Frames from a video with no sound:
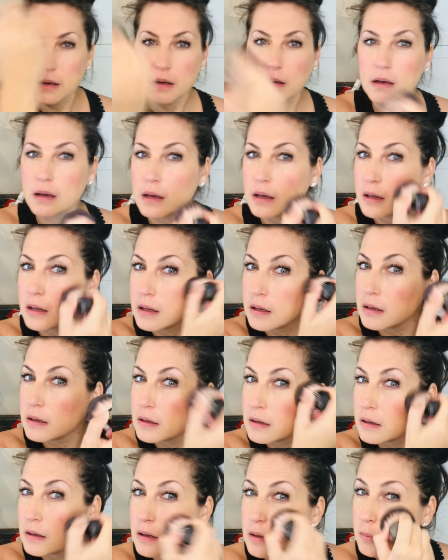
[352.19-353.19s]
I
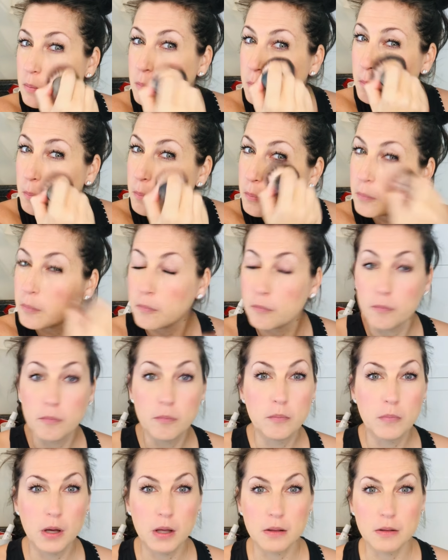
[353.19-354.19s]
am
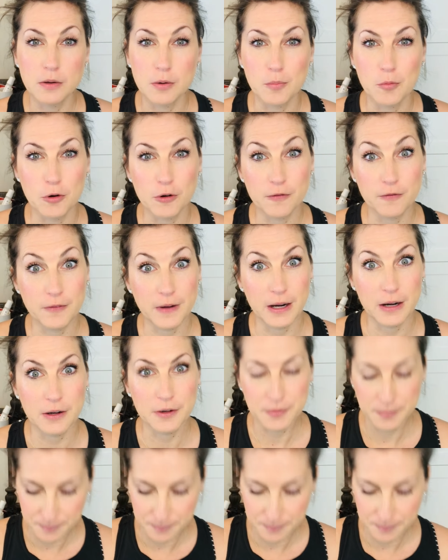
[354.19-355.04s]
a little more fair.